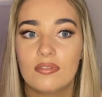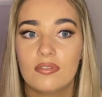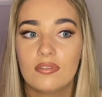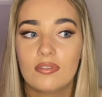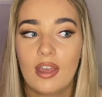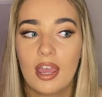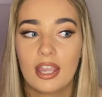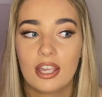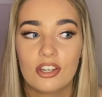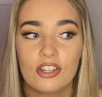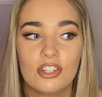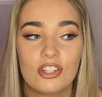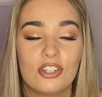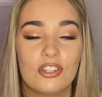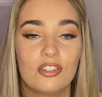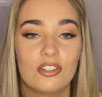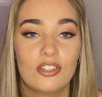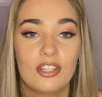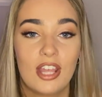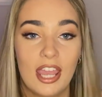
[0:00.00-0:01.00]
I can
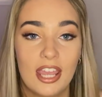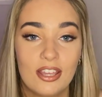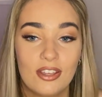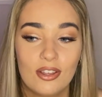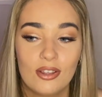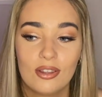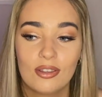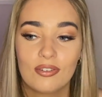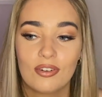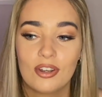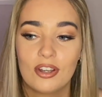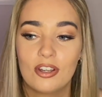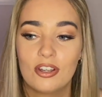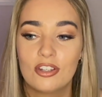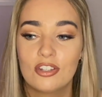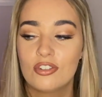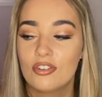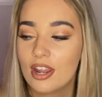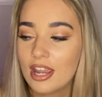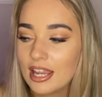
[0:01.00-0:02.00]
take you through
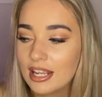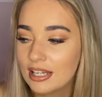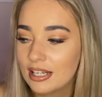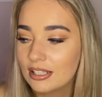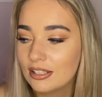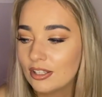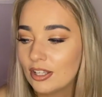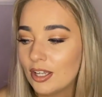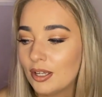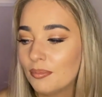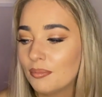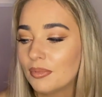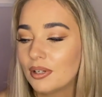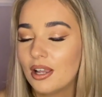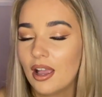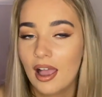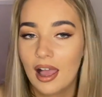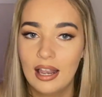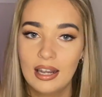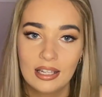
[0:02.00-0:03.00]
straightening them,
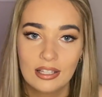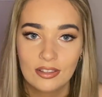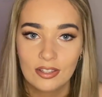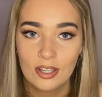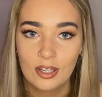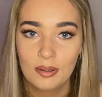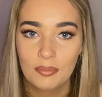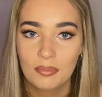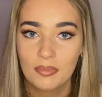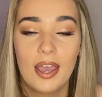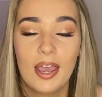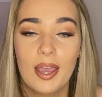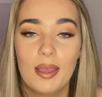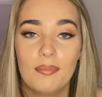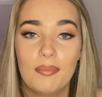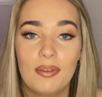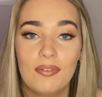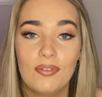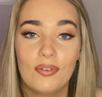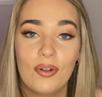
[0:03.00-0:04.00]
curling them.
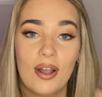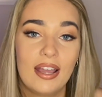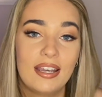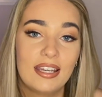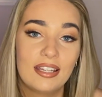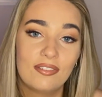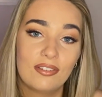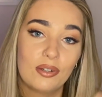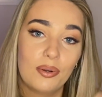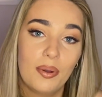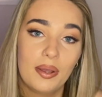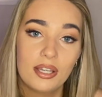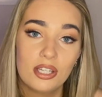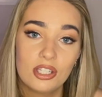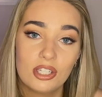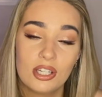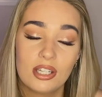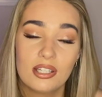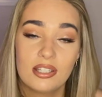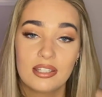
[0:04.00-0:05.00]
If you've got any other
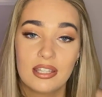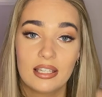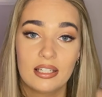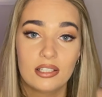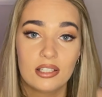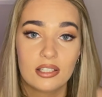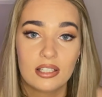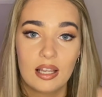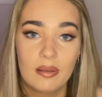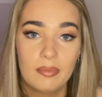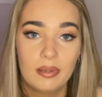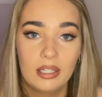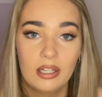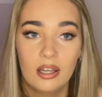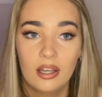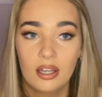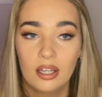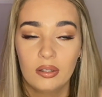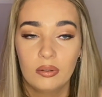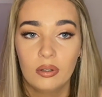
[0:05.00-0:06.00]
questions, then just let me
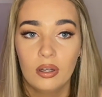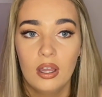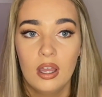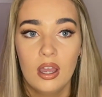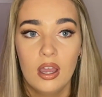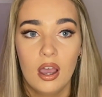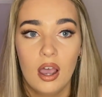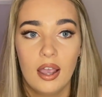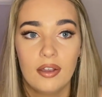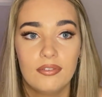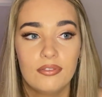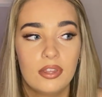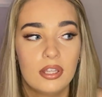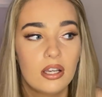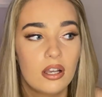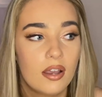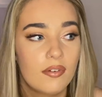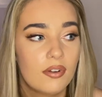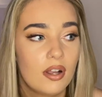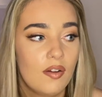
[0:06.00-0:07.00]
know. I
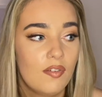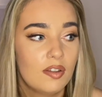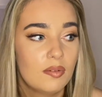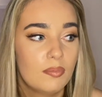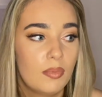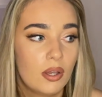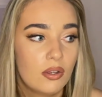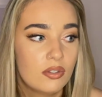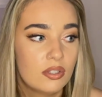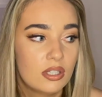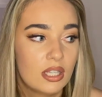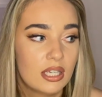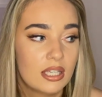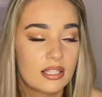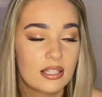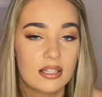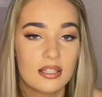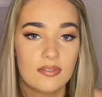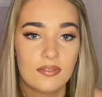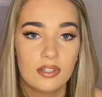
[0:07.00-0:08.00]
think I've covered most
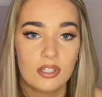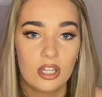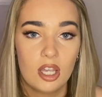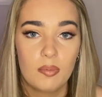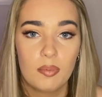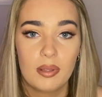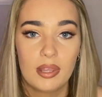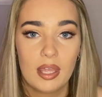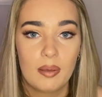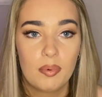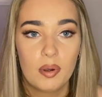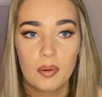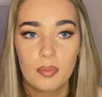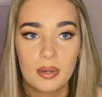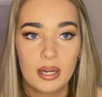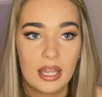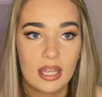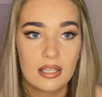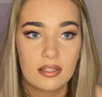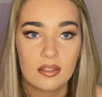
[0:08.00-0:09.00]
things in this video, but there
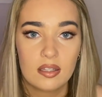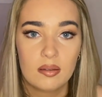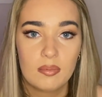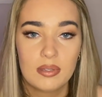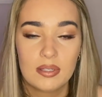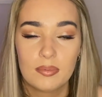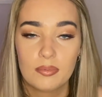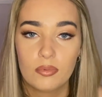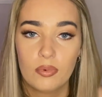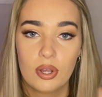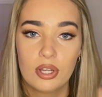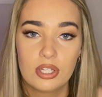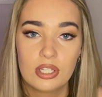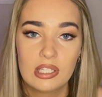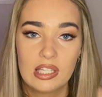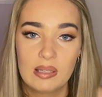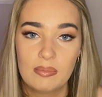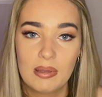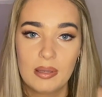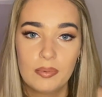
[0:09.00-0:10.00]
probably is going to be some
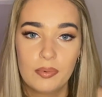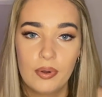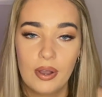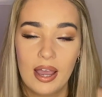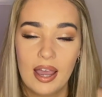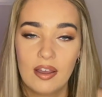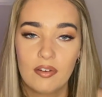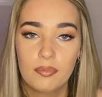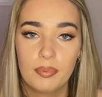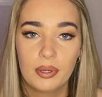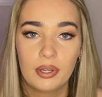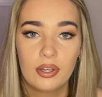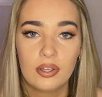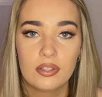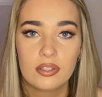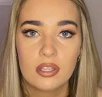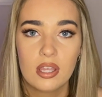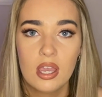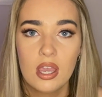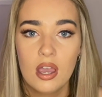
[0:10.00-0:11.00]
questions that people have,
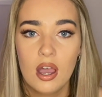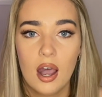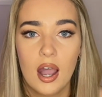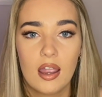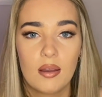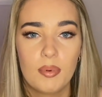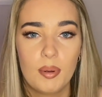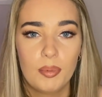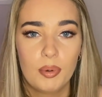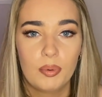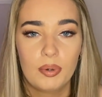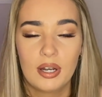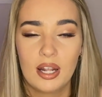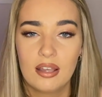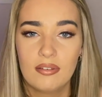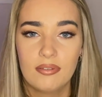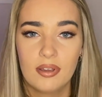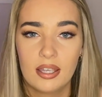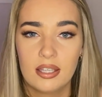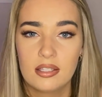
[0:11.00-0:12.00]
because I remember when
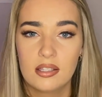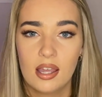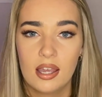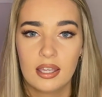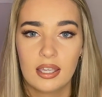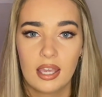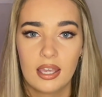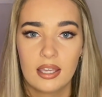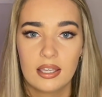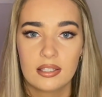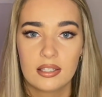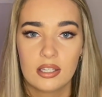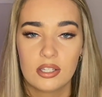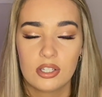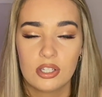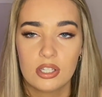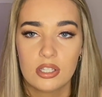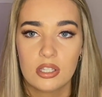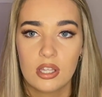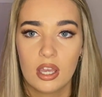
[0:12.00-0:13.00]
I first started getting
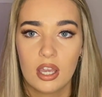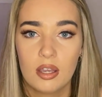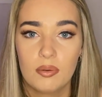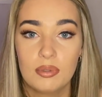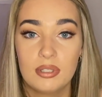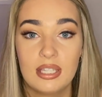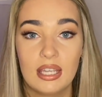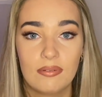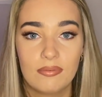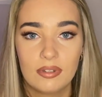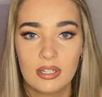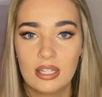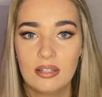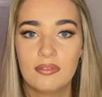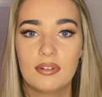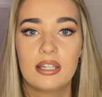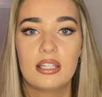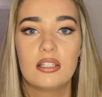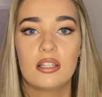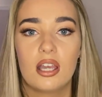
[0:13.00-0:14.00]
extensions, I was definitely
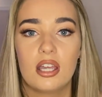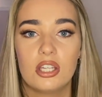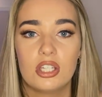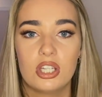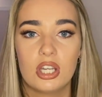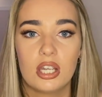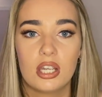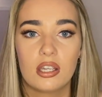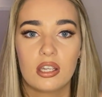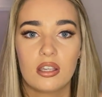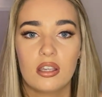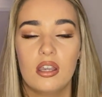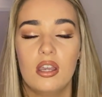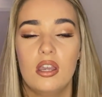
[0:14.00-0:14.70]
researching.